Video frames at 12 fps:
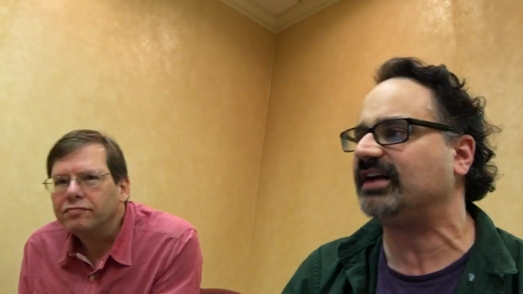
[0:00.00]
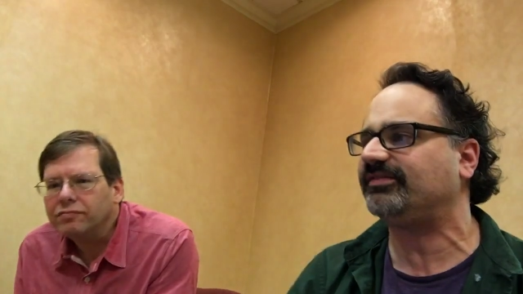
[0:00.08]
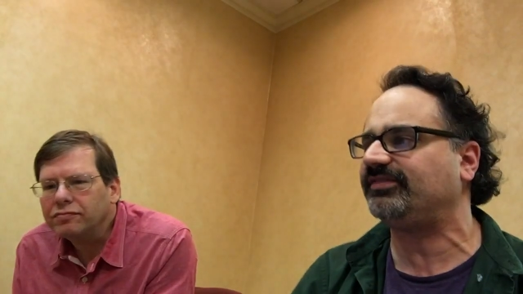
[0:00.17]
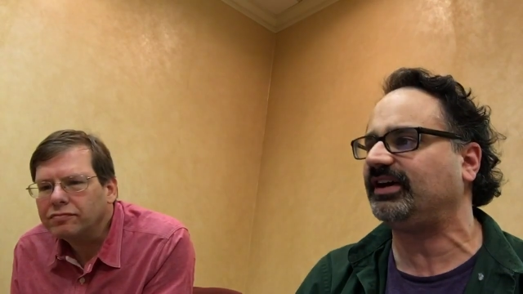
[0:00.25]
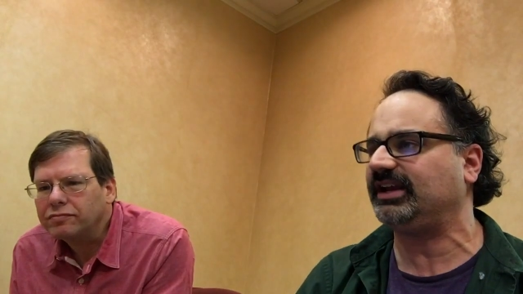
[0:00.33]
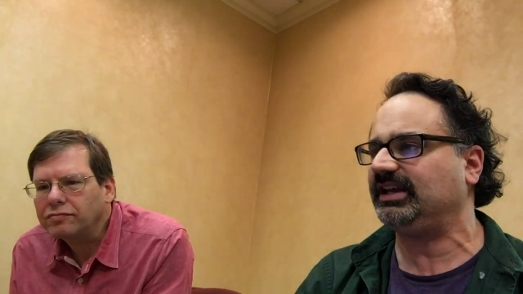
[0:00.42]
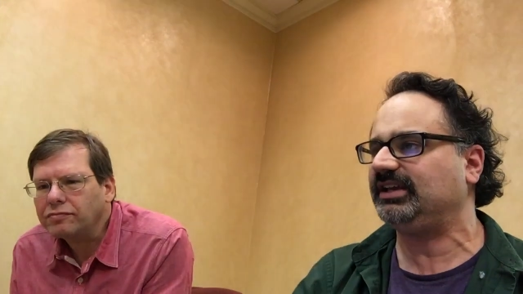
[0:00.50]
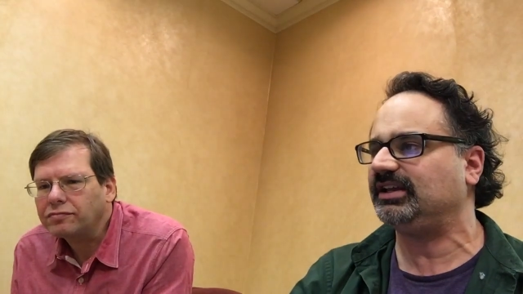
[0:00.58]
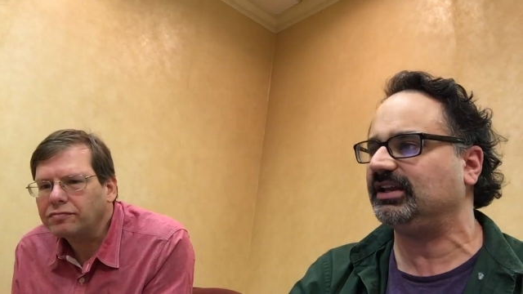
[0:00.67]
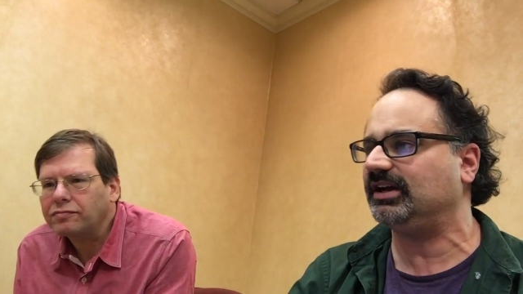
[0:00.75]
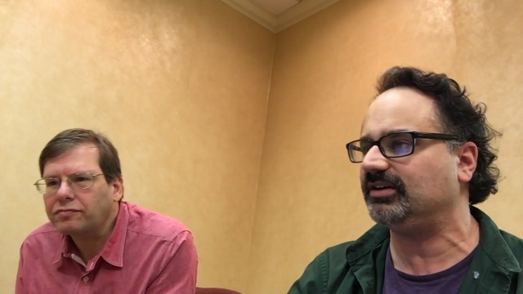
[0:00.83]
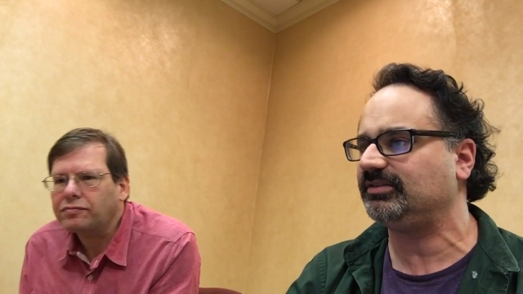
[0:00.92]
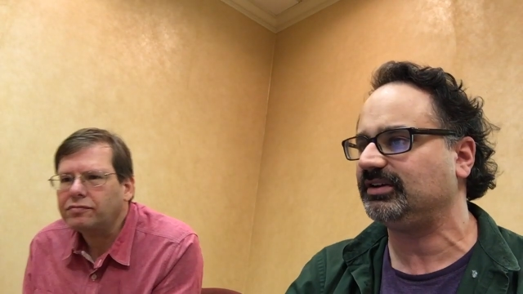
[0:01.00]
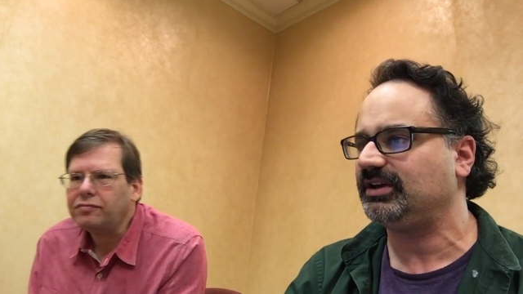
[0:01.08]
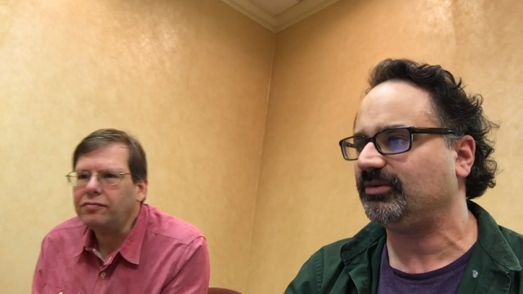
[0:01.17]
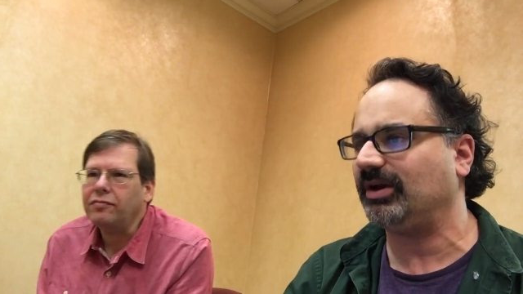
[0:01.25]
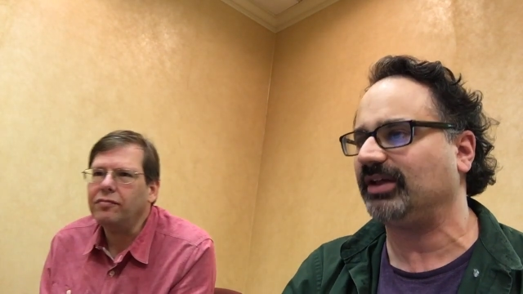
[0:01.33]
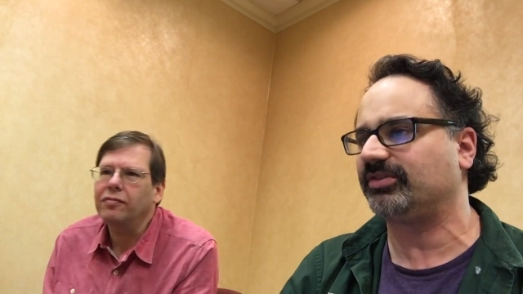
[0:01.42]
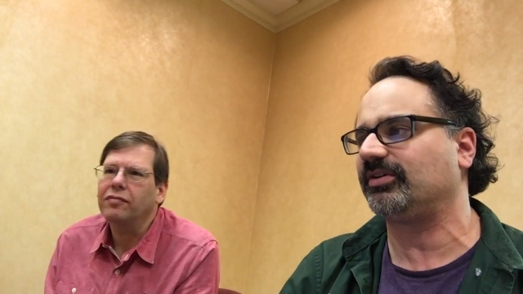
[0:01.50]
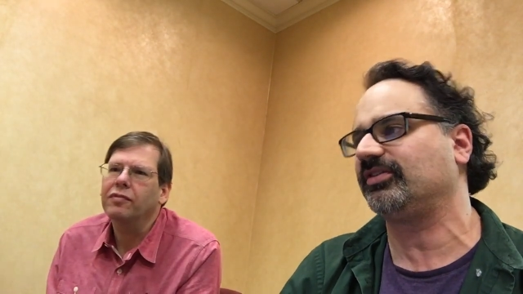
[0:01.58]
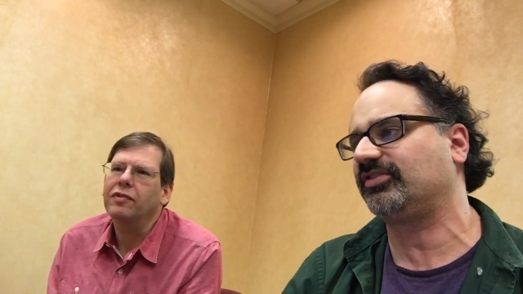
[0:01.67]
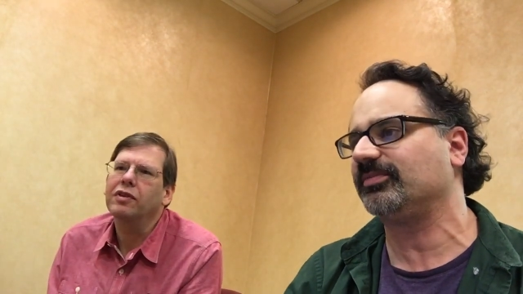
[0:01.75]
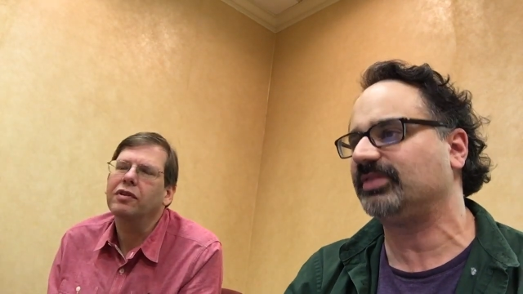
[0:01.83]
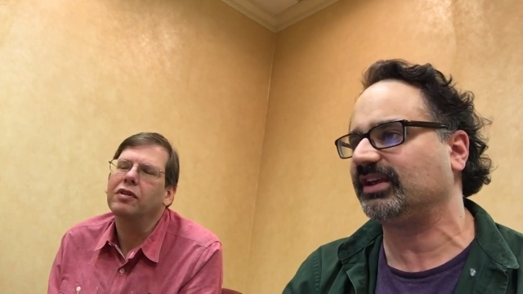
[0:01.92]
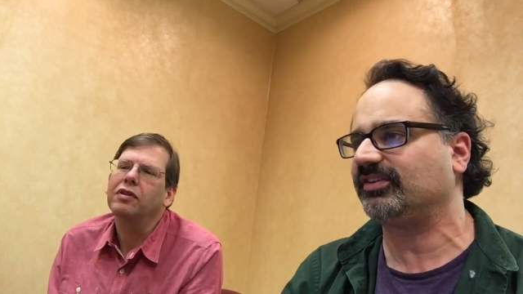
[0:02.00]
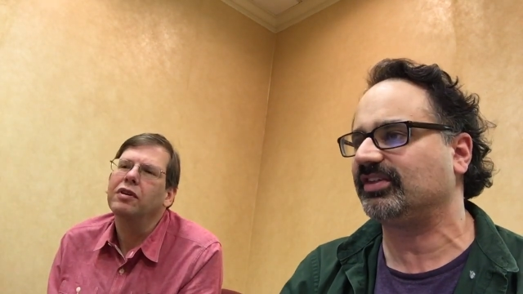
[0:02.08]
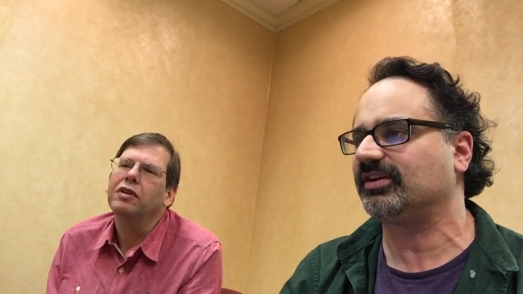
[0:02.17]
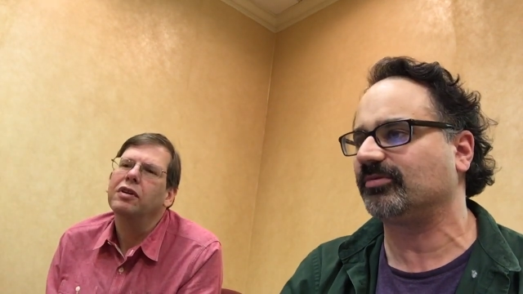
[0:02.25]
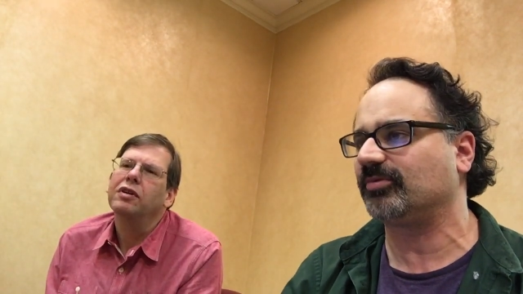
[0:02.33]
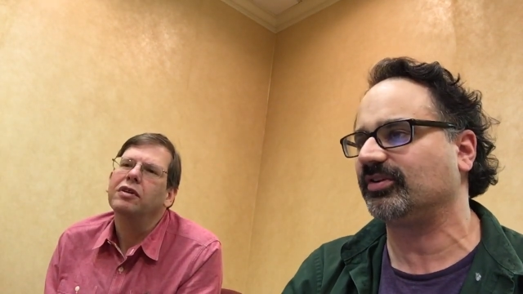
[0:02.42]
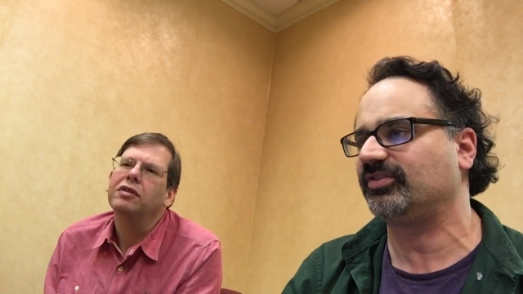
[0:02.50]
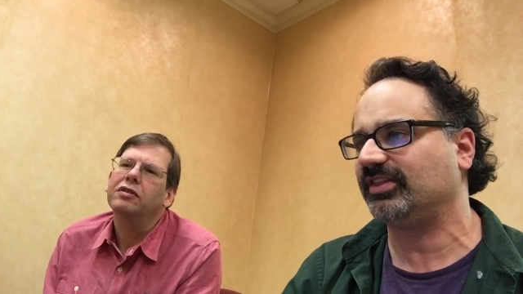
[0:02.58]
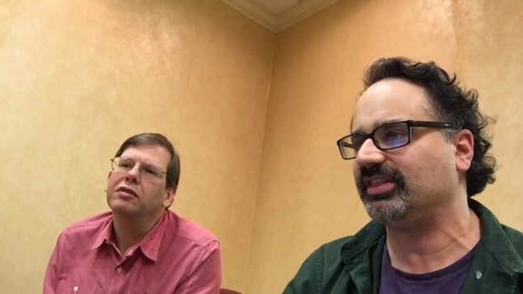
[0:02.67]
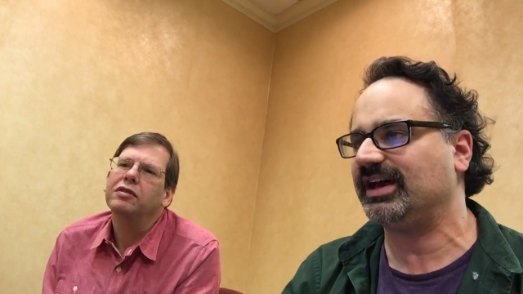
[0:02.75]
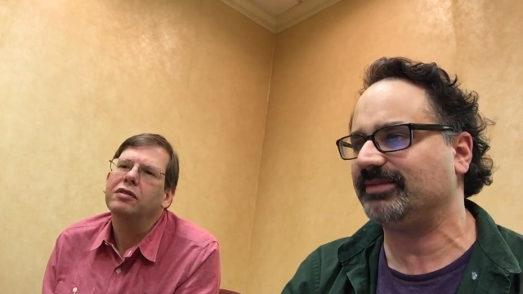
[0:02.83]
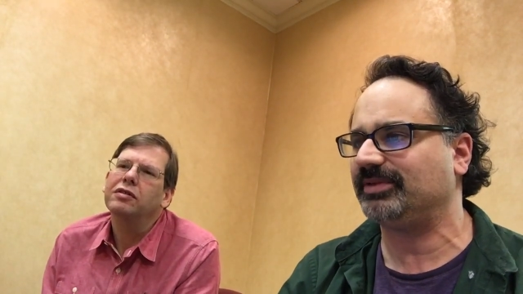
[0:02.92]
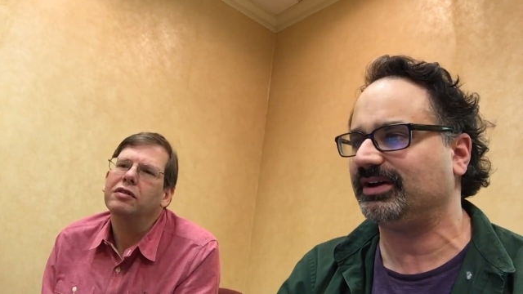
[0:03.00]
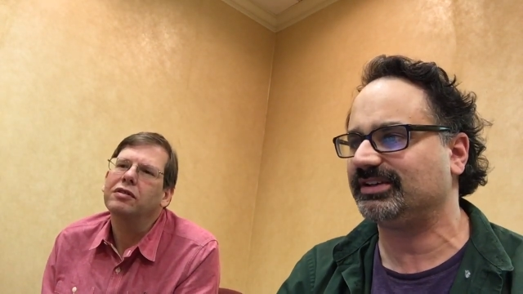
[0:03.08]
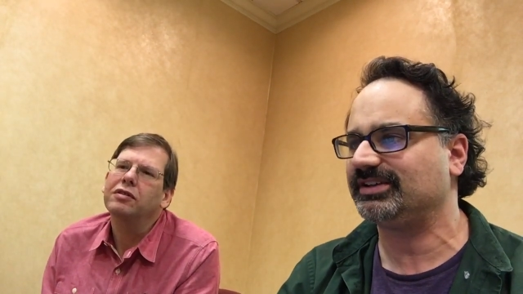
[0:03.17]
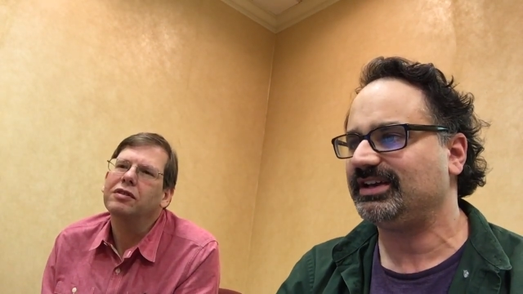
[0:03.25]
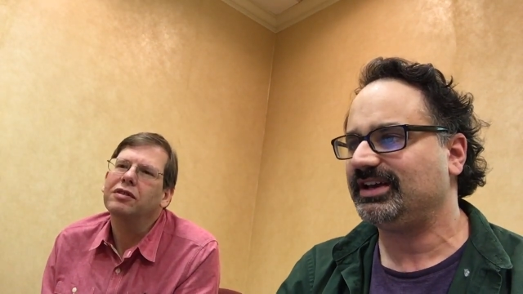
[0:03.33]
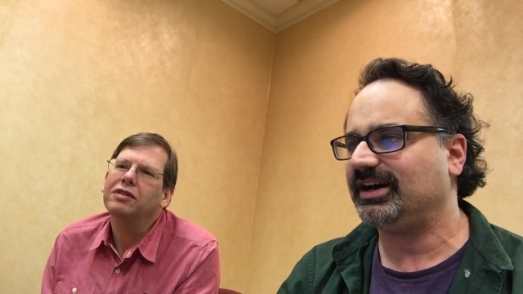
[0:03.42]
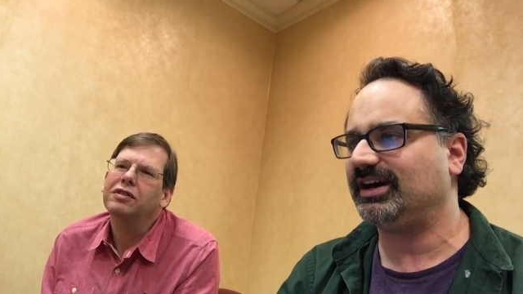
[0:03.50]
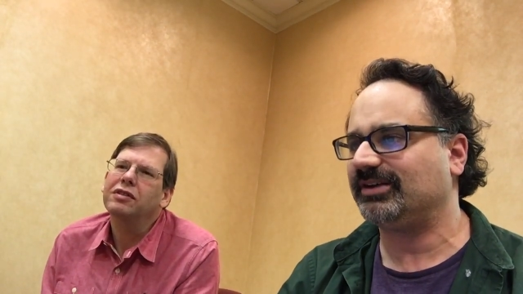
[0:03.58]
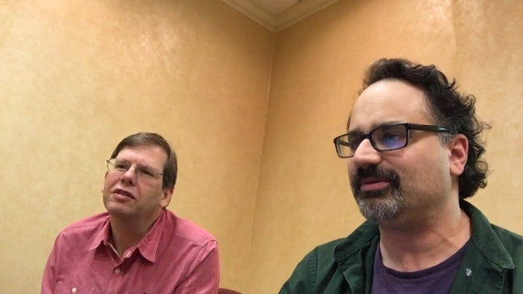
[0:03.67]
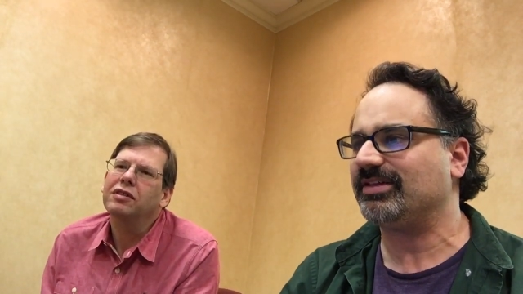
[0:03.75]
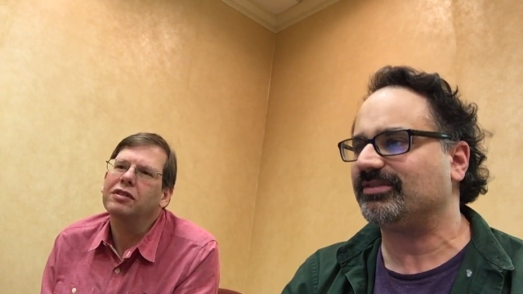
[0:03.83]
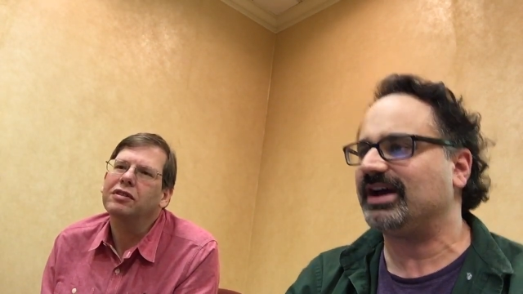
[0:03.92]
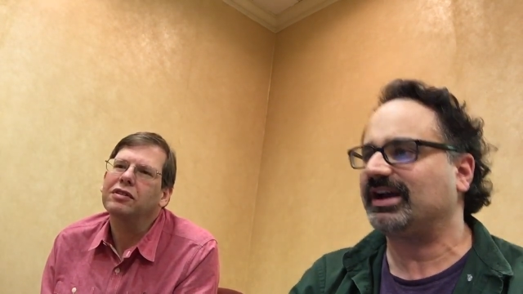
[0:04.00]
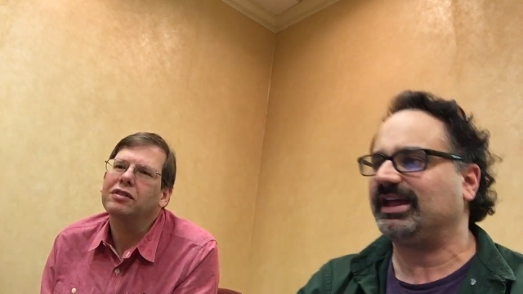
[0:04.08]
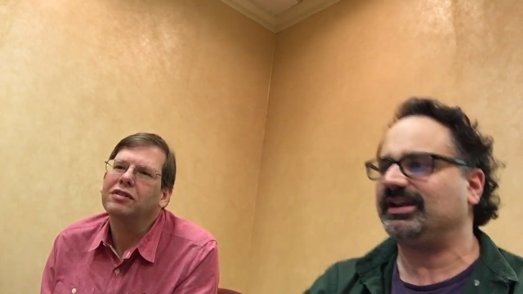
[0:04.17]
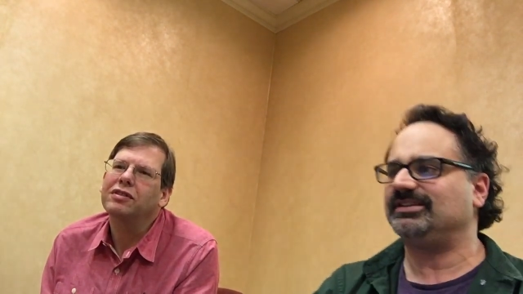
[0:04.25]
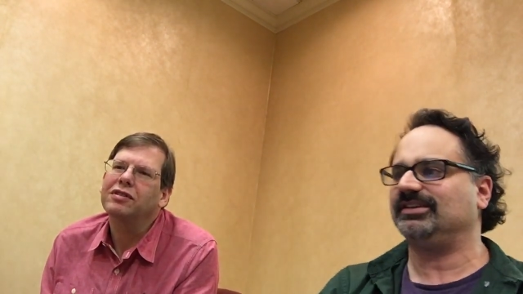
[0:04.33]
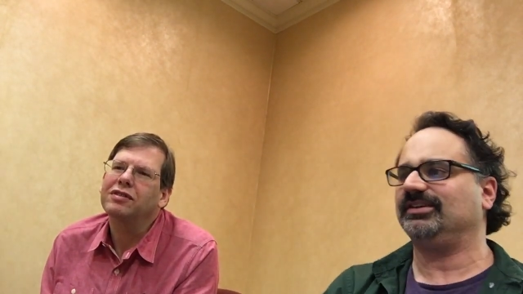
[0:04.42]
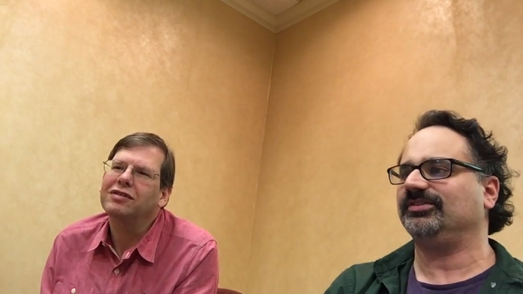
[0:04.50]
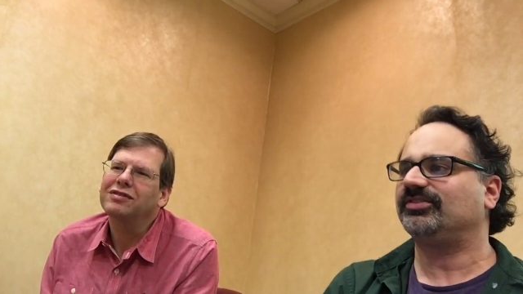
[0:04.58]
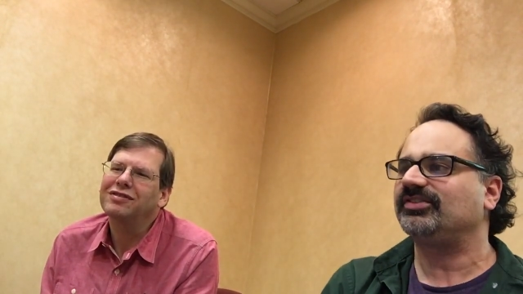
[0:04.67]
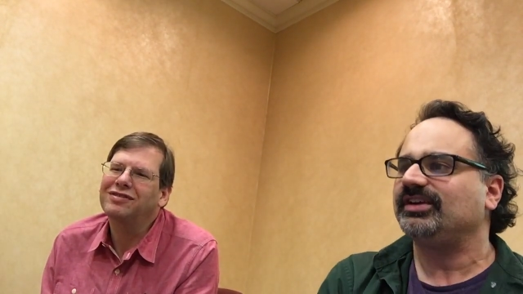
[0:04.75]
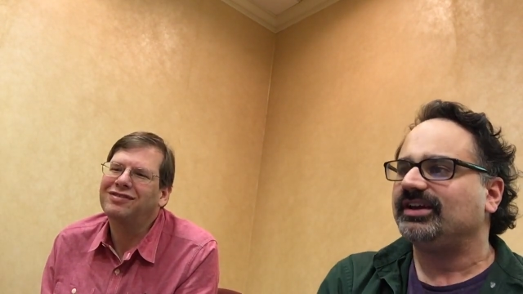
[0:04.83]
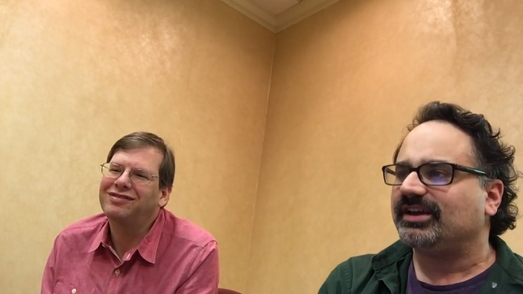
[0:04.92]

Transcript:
Speaker 1: not funny, you know. Well, there are some things that are worse than that, but uh, I'd rather not get into those.